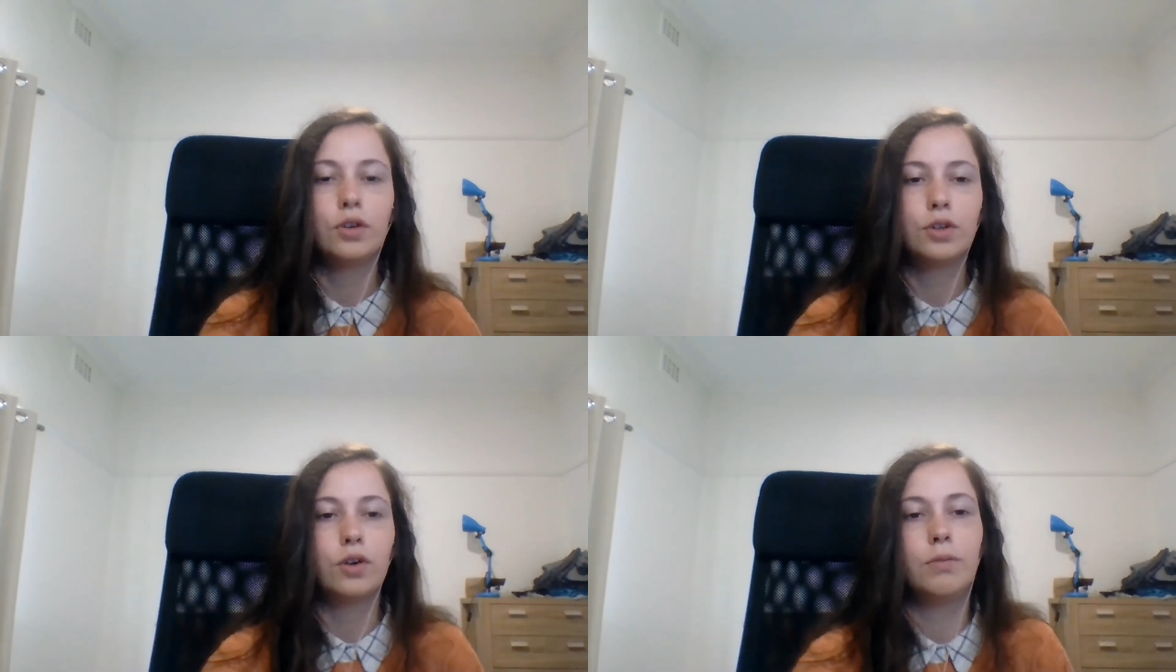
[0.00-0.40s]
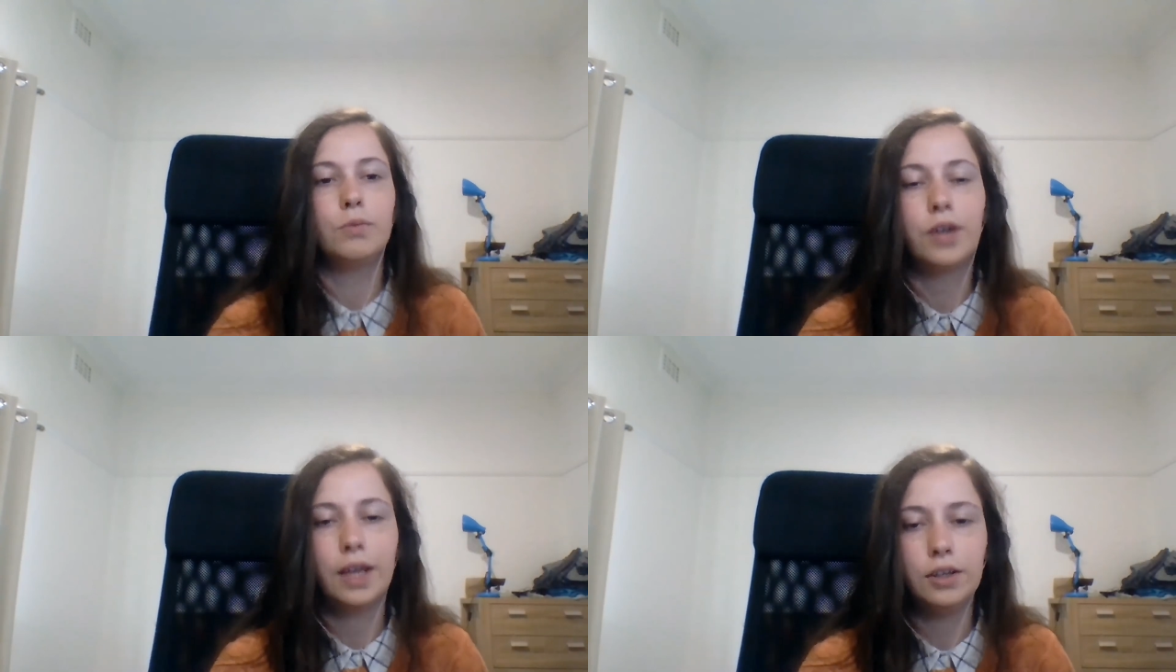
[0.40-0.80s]

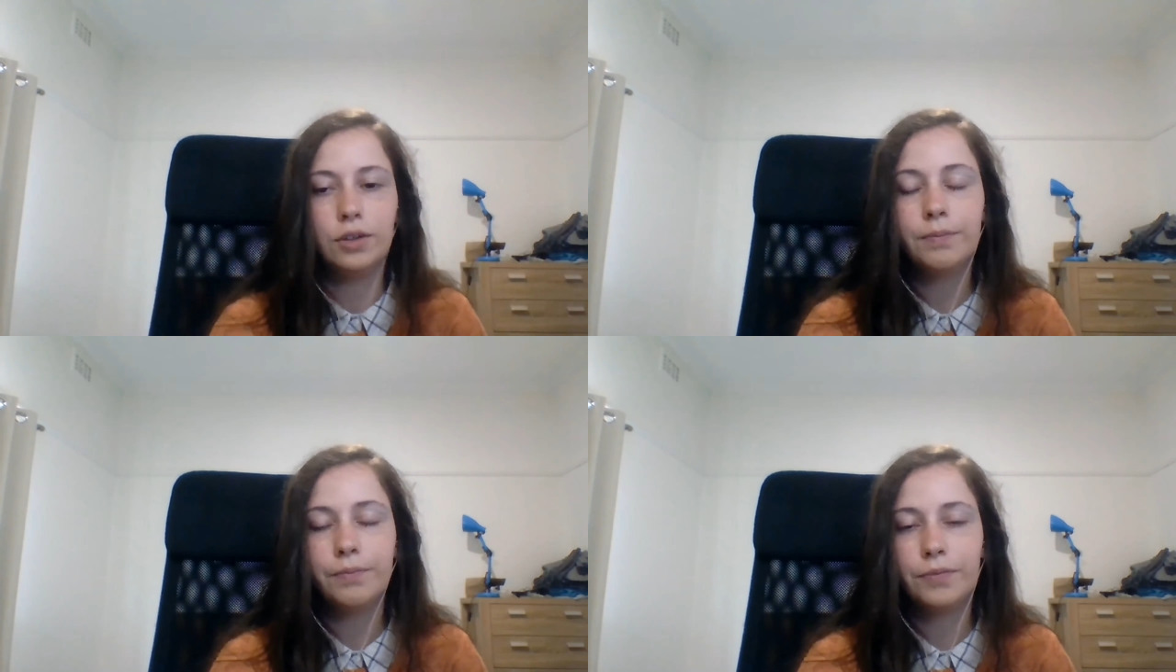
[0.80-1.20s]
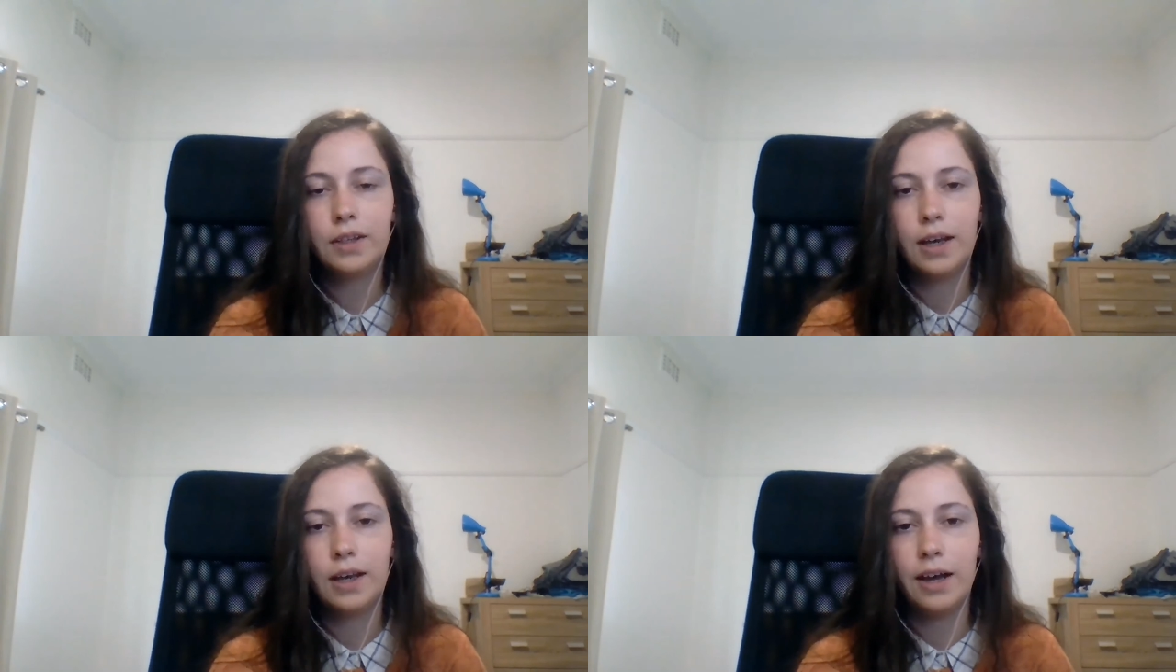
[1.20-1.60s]
.com.au. You
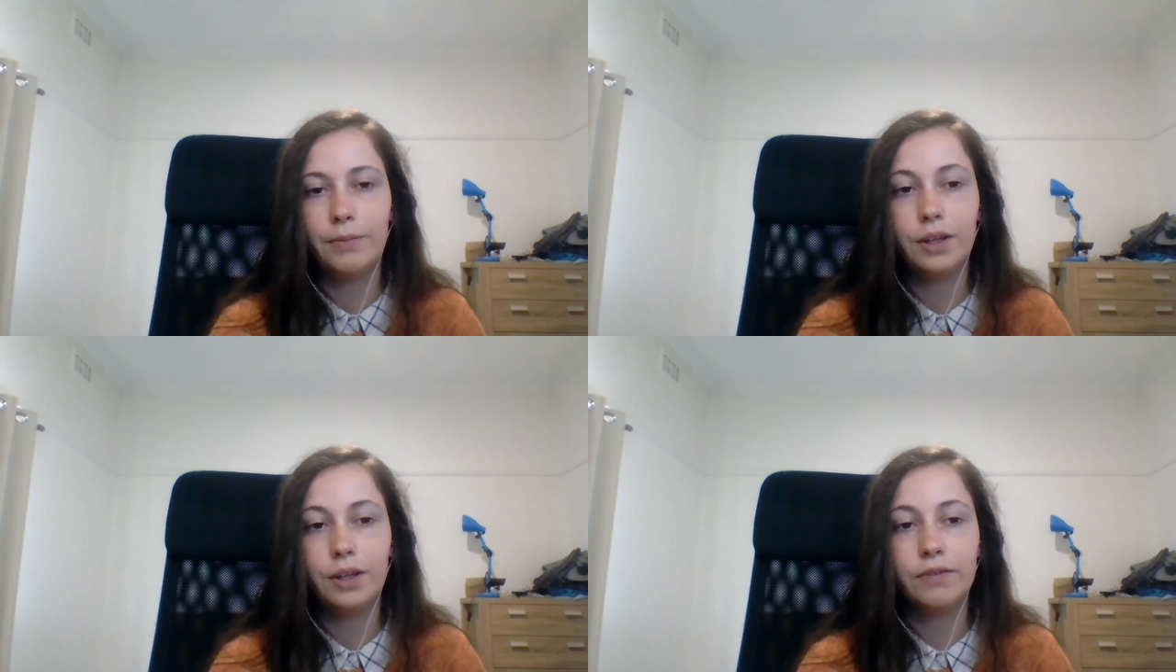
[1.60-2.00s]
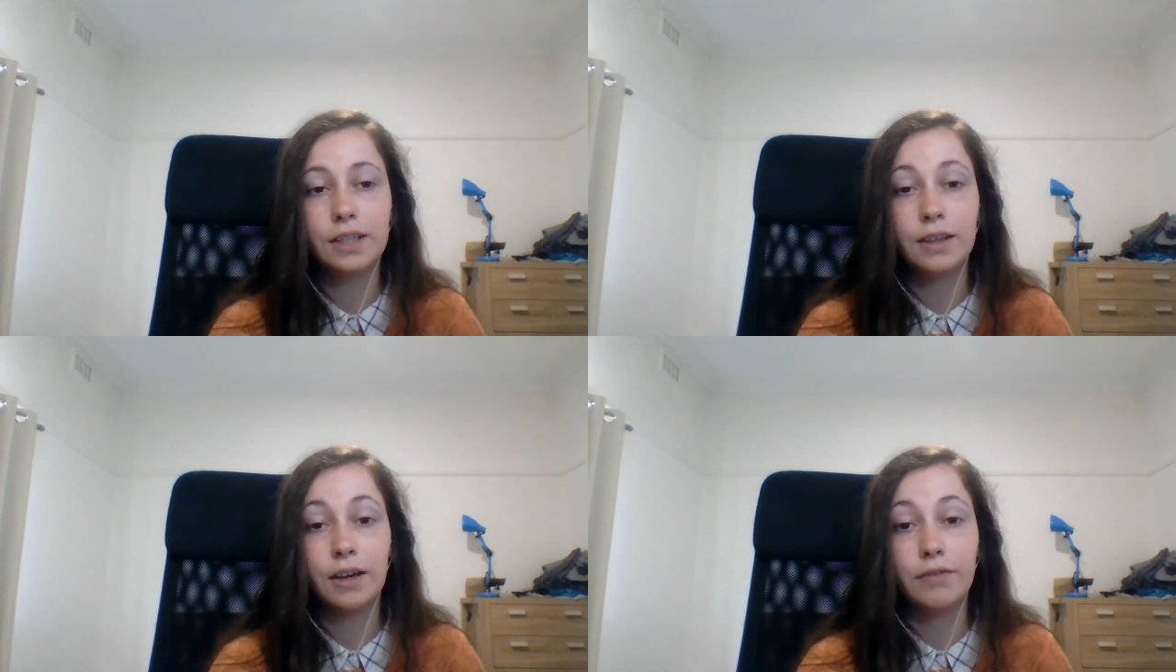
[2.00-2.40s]
can visit
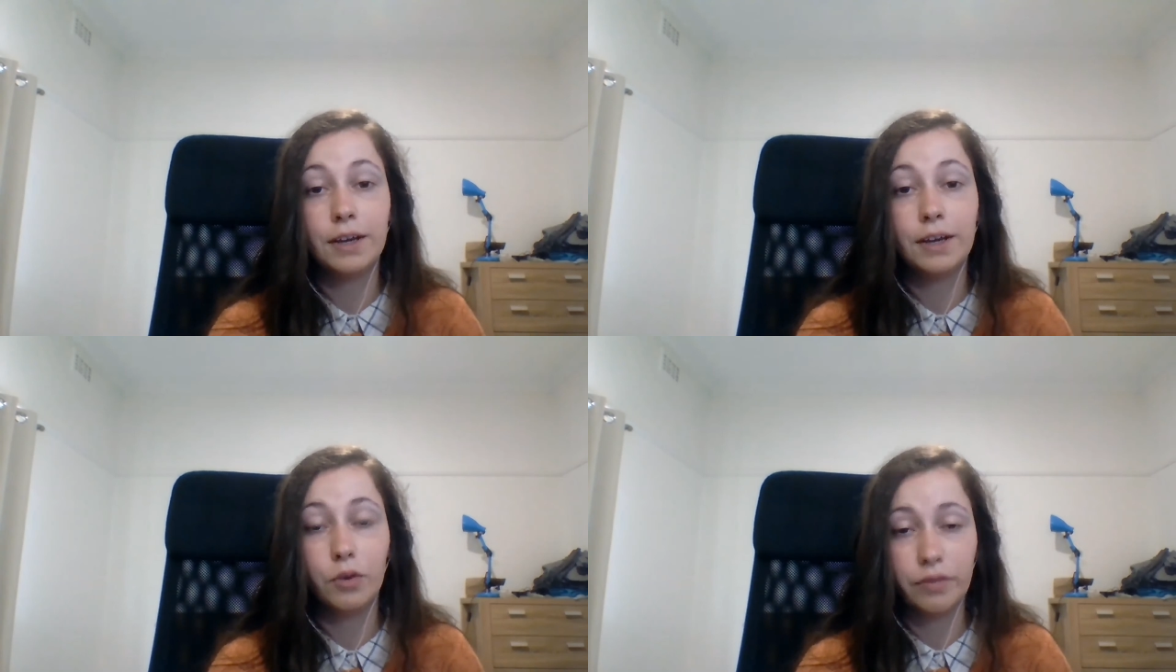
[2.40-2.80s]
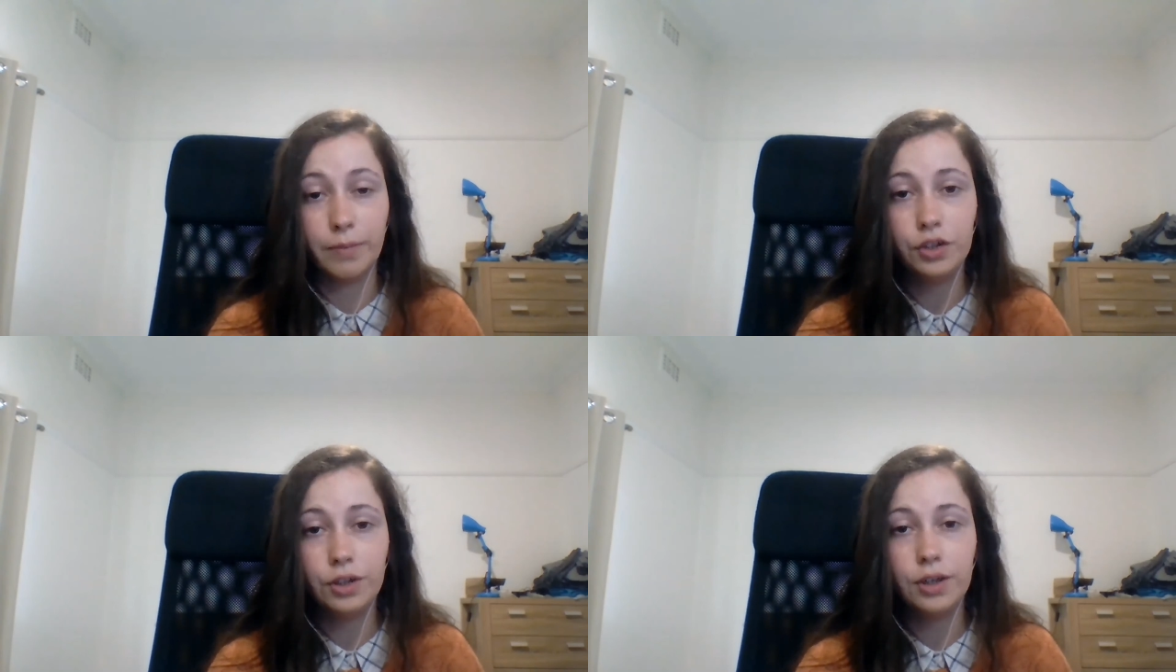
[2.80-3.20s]
there and find out more
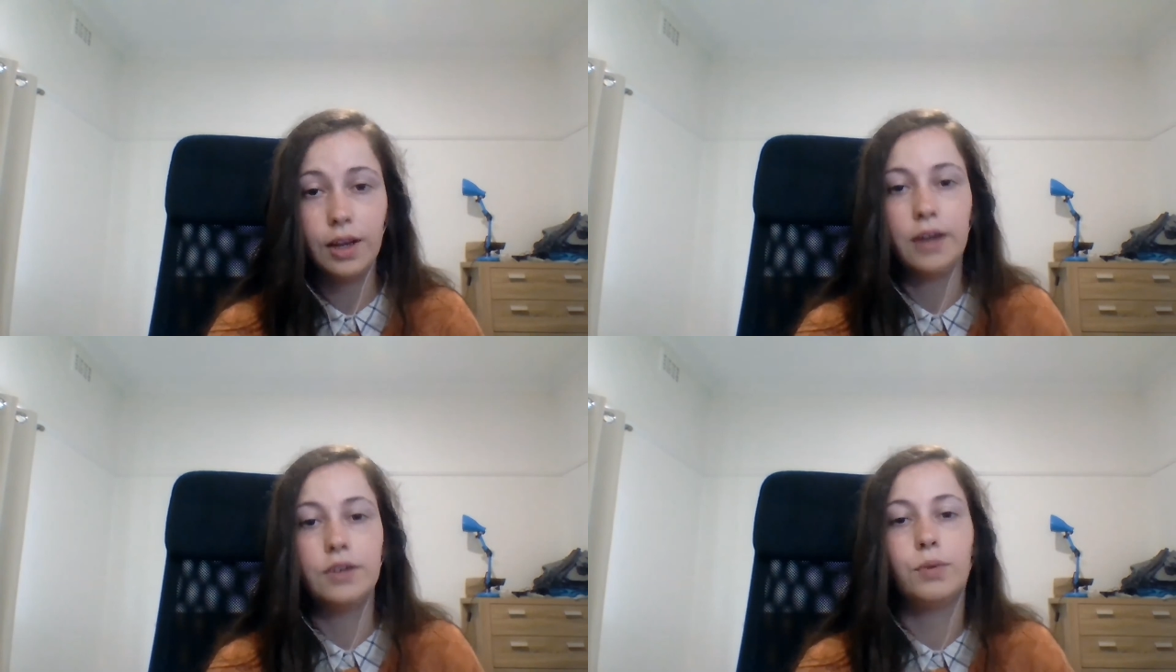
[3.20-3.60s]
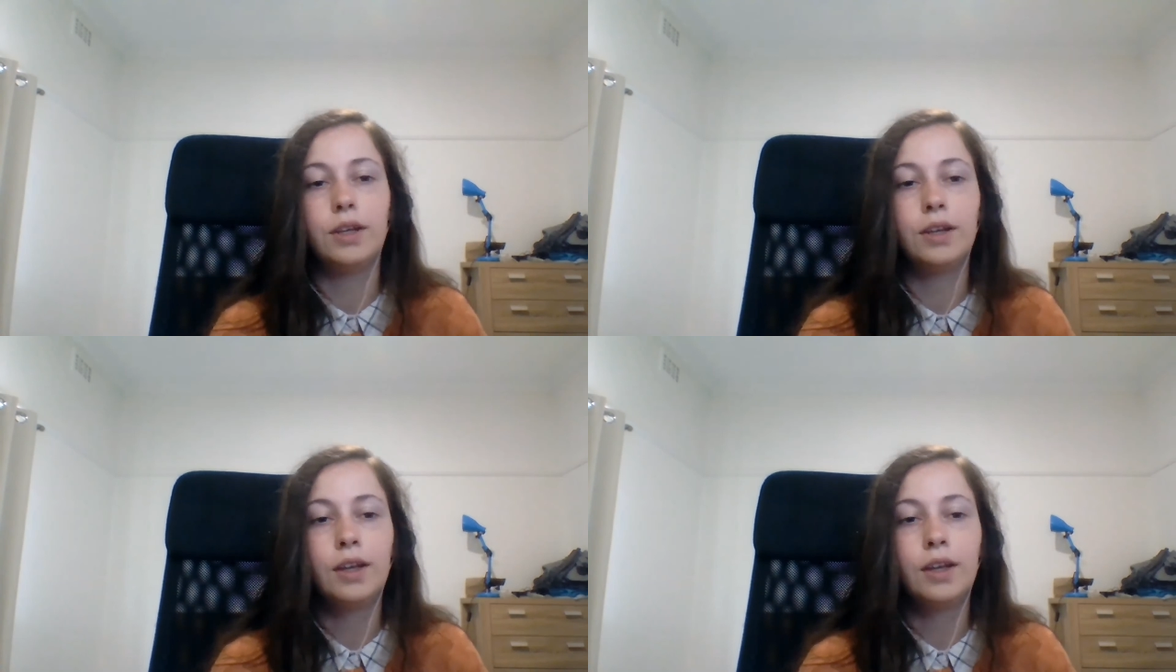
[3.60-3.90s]
information. And we